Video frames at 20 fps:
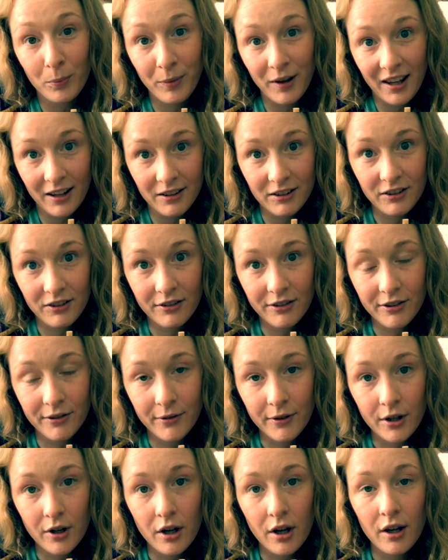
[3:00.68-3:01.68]
bits.
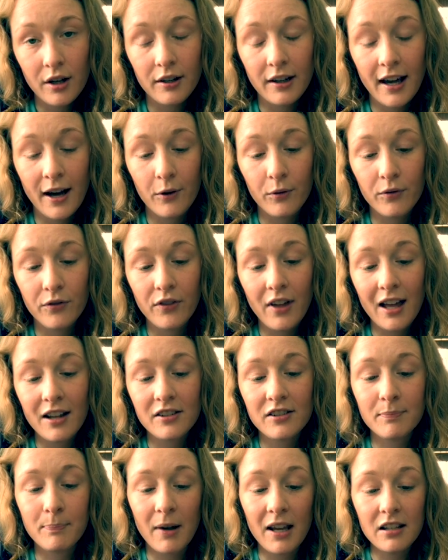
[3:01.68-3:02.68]
Now
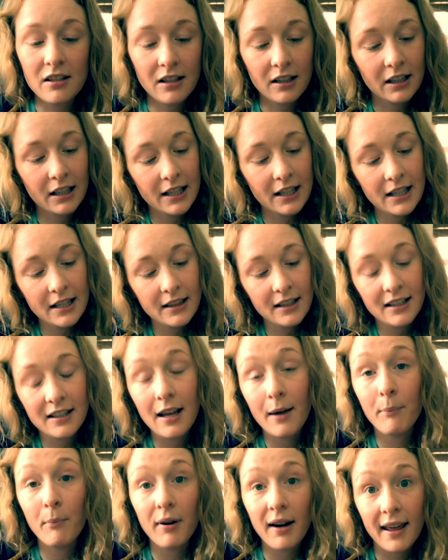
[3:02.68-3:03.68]
that's basically the
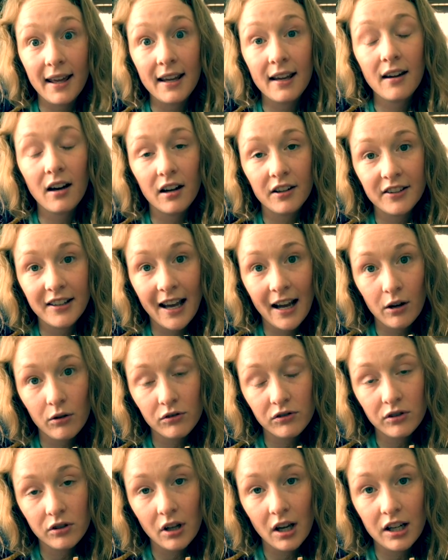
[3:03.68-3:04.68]
template cut
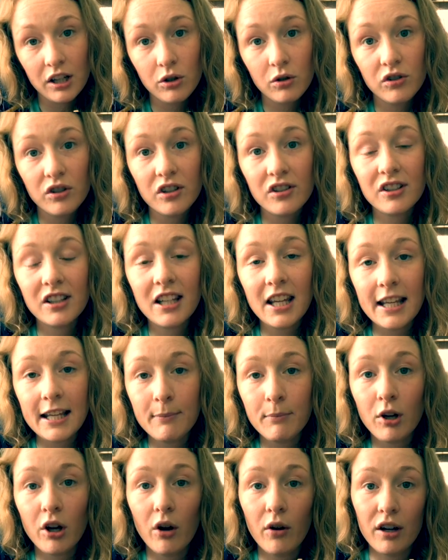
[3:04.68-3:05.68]
out, and you just
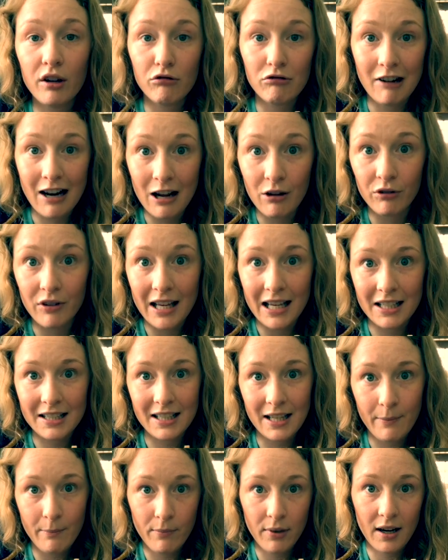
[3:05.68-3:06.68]
keep going round that
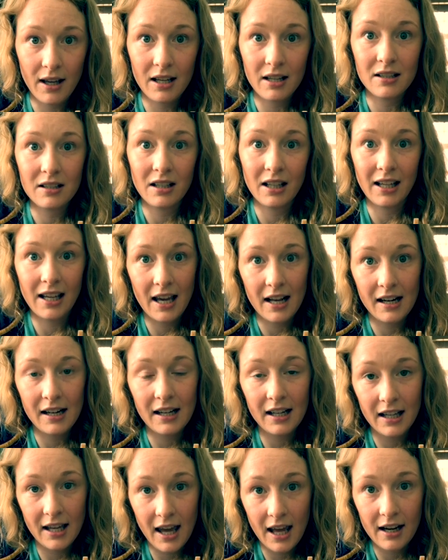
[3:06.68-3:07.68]
template again
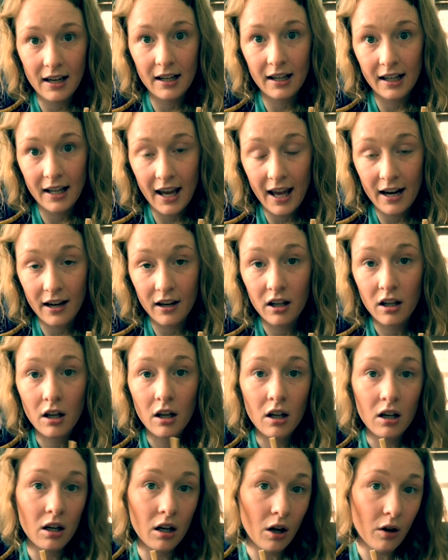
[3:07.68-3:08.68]
and again and again.
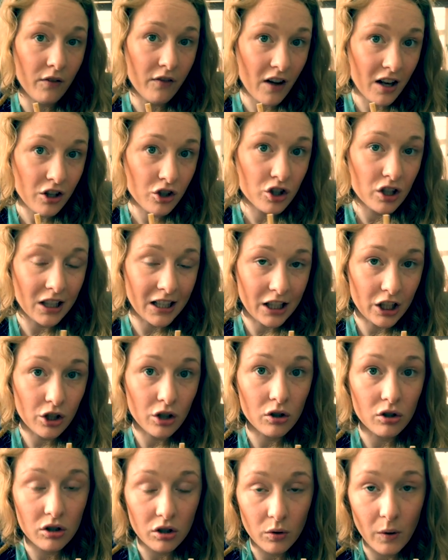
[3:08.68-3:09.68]
Now eventually
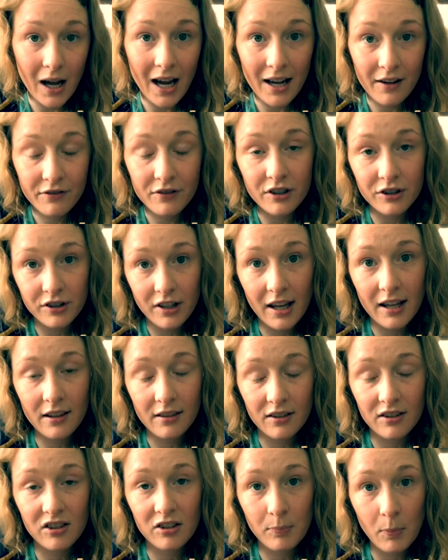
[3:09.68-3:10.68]
you do have to
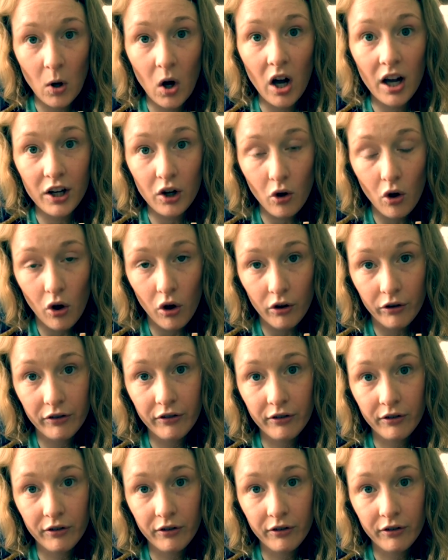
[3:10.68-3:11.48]
take the spine off,